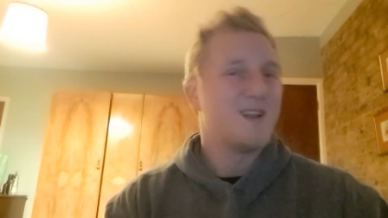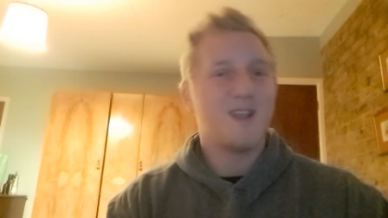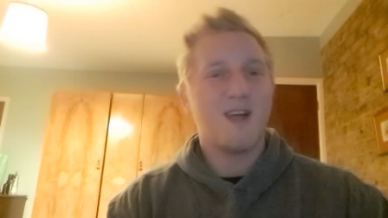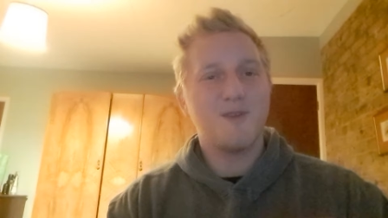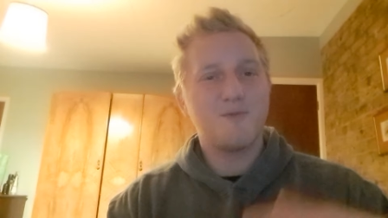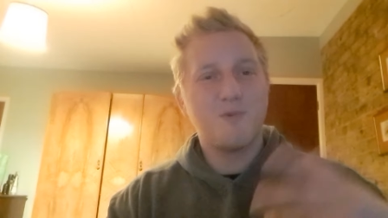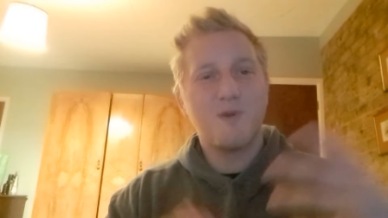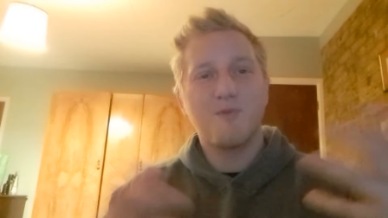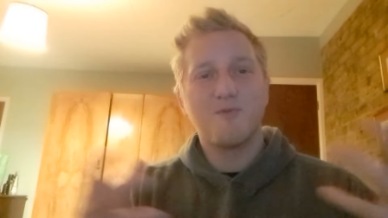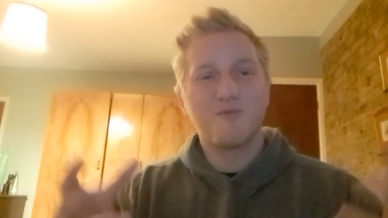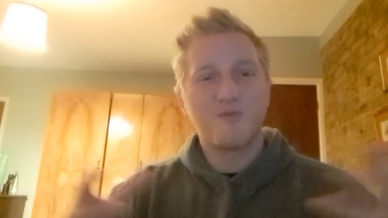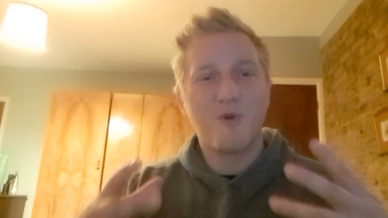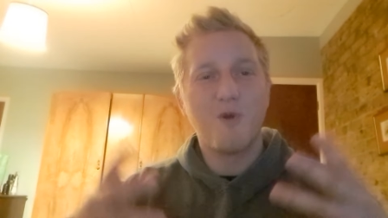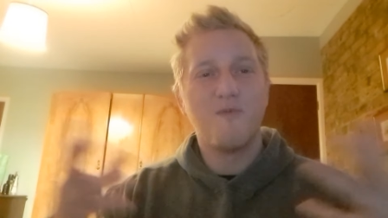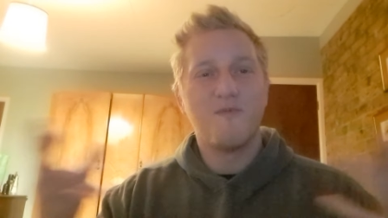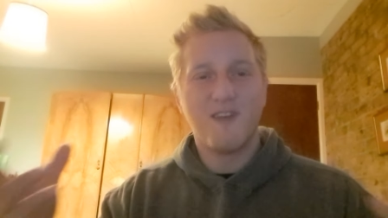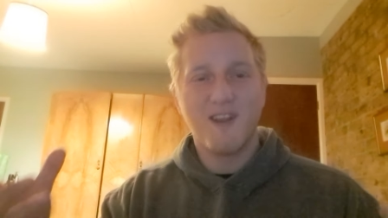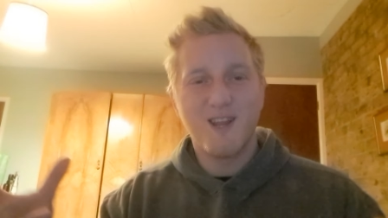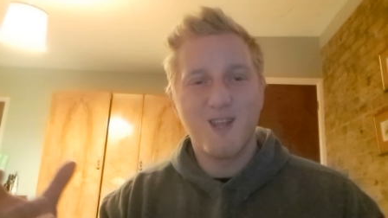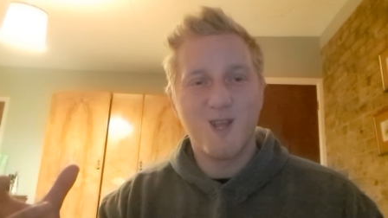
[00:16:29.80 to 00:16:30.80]
Ludwig will do a
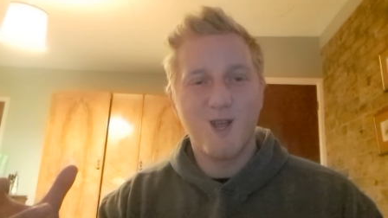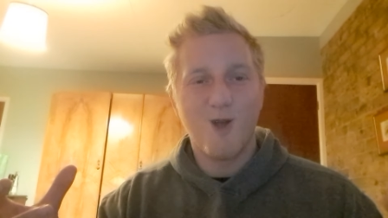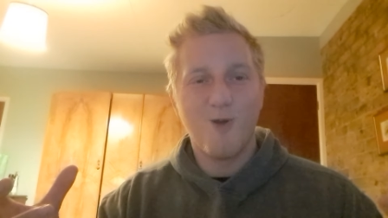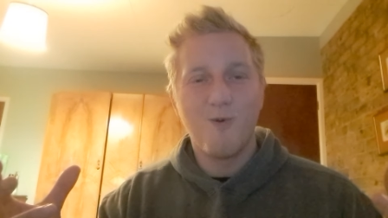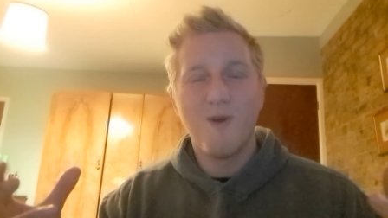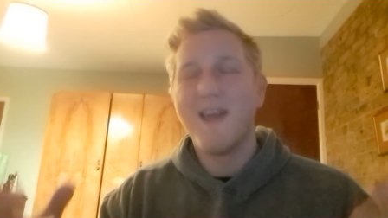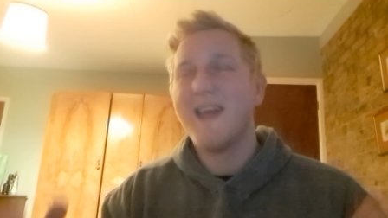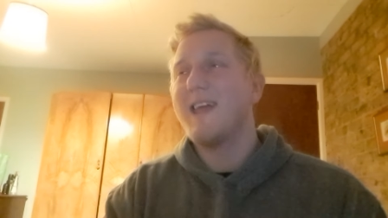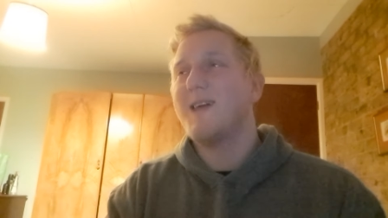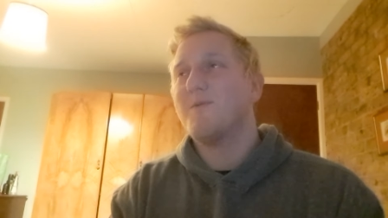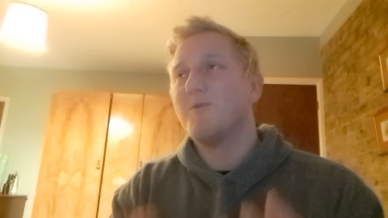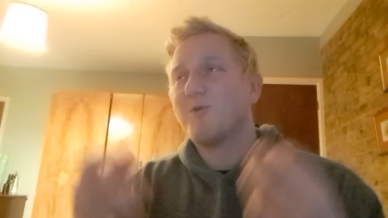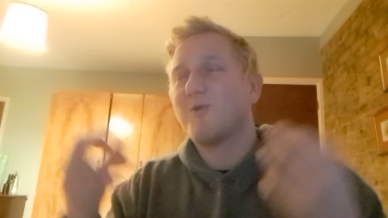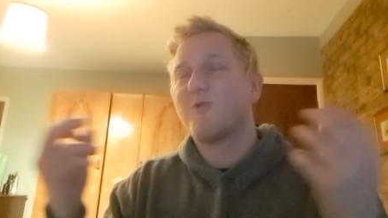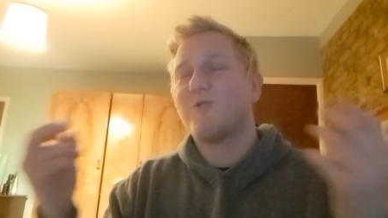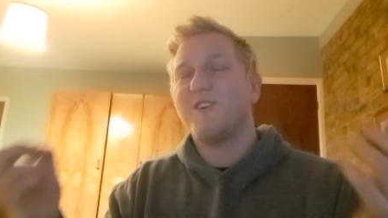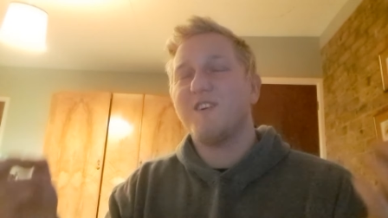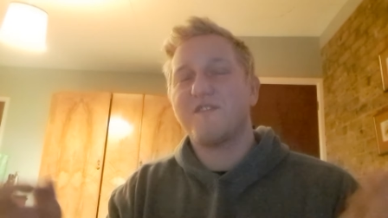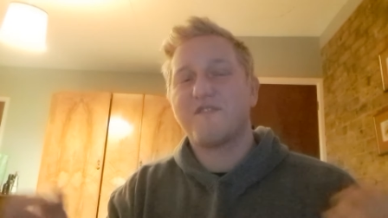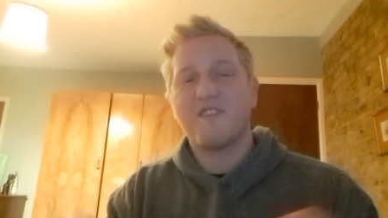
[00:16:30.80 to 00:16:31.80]
video. It will
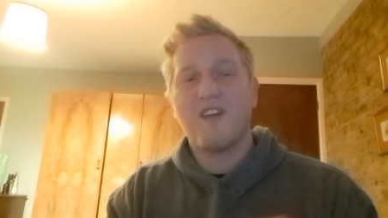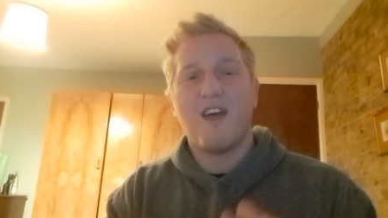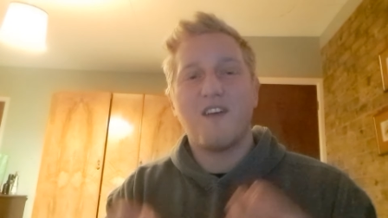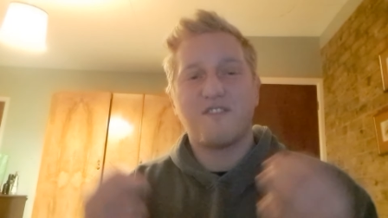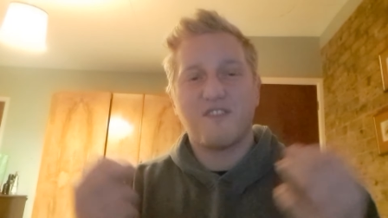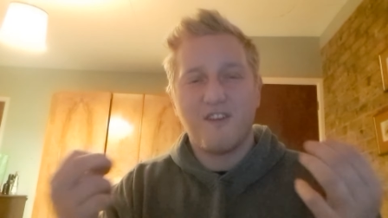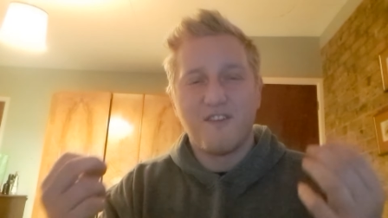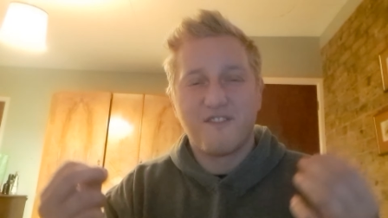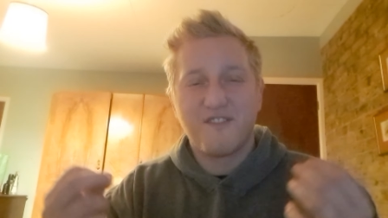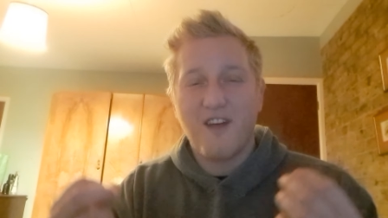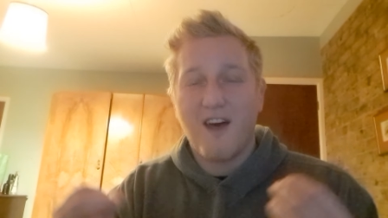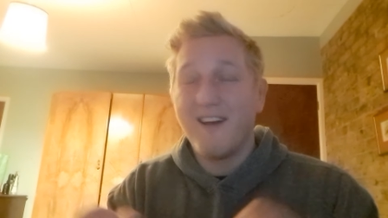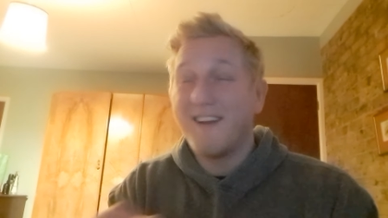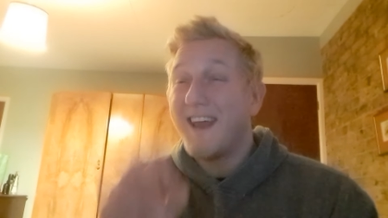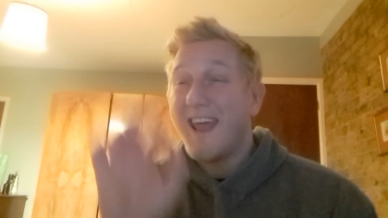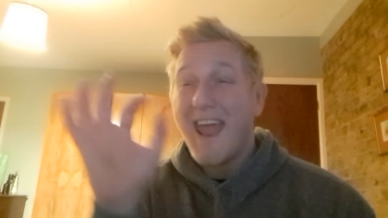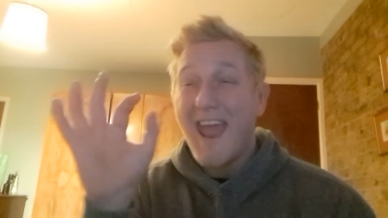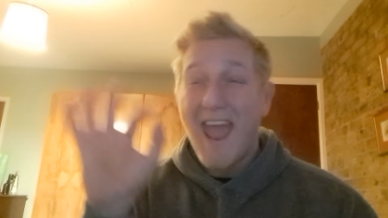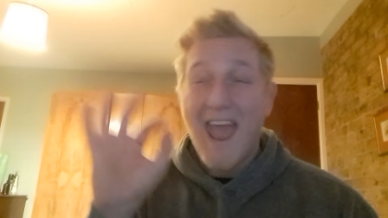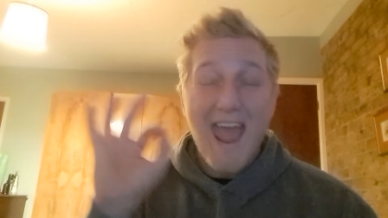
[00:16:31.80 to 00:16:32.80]
criticize
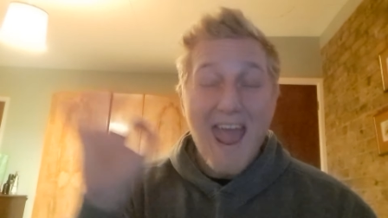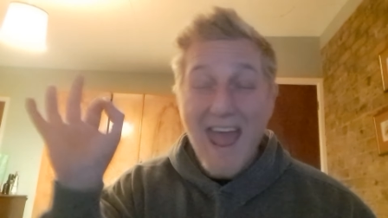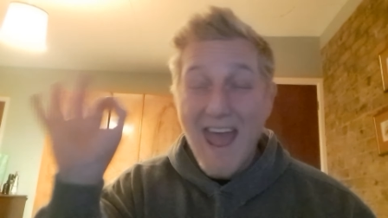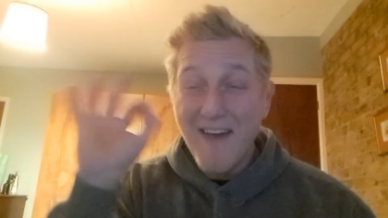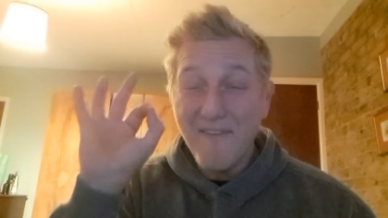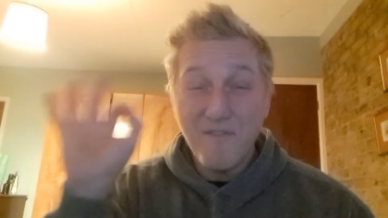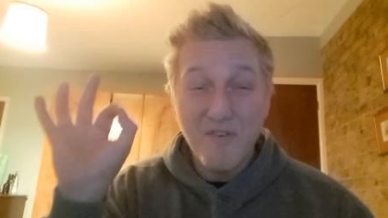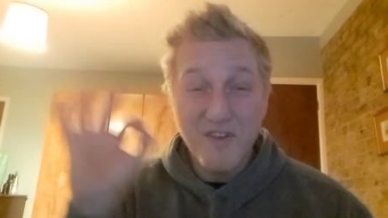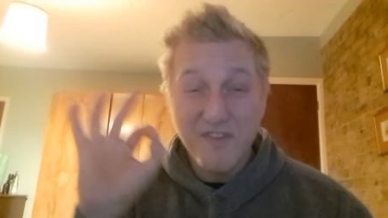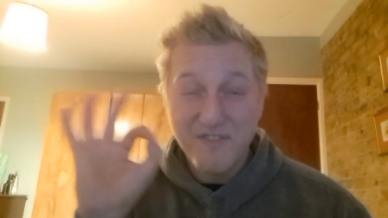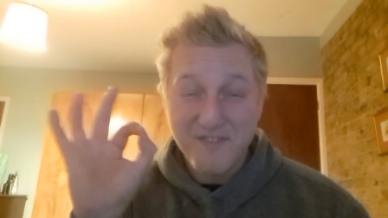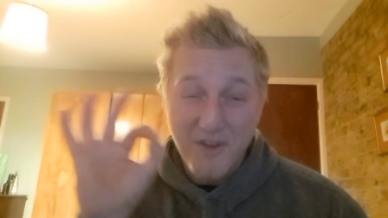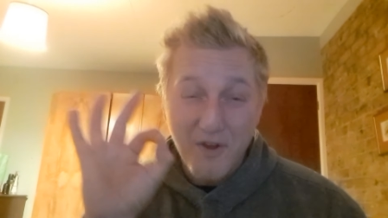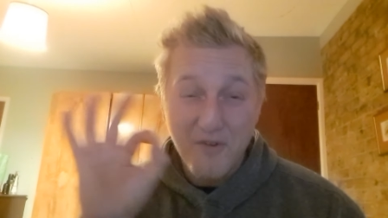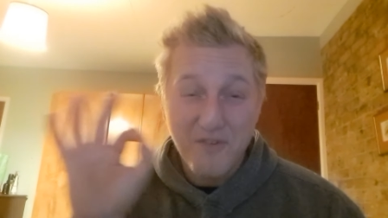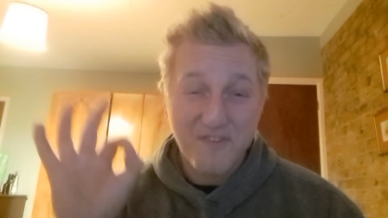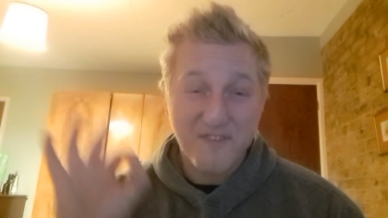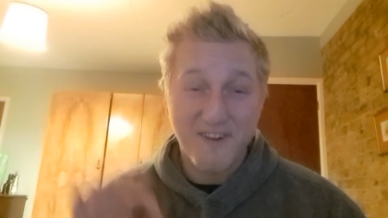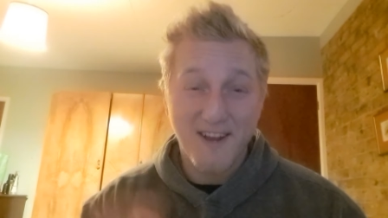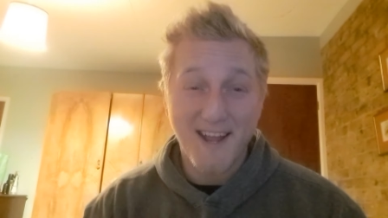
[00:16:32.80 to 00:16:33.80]
Hassan ever
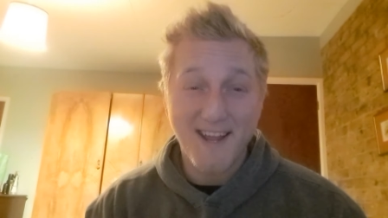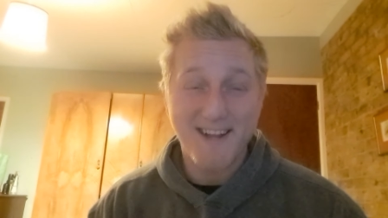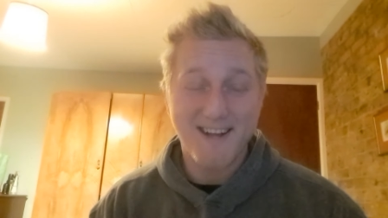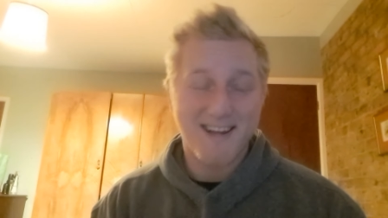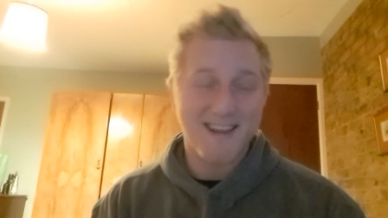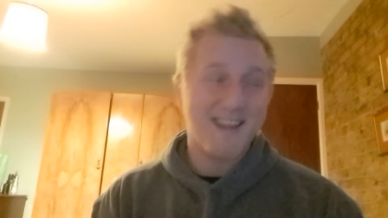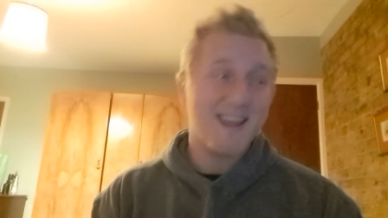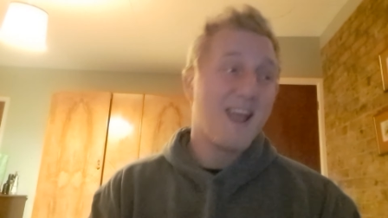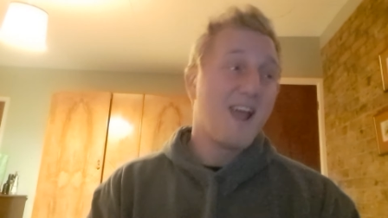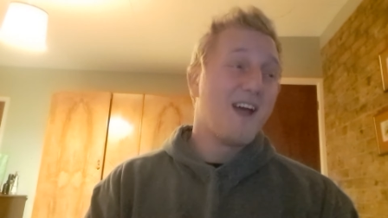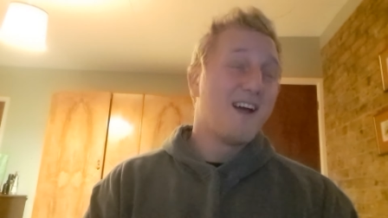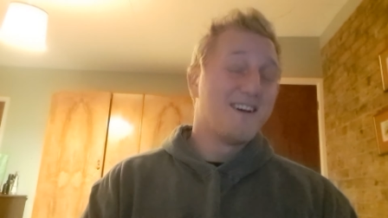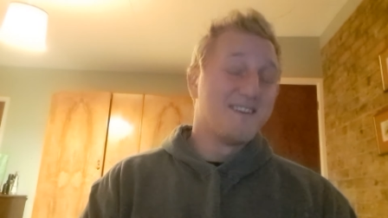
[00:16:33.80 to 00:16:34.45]
so slightly,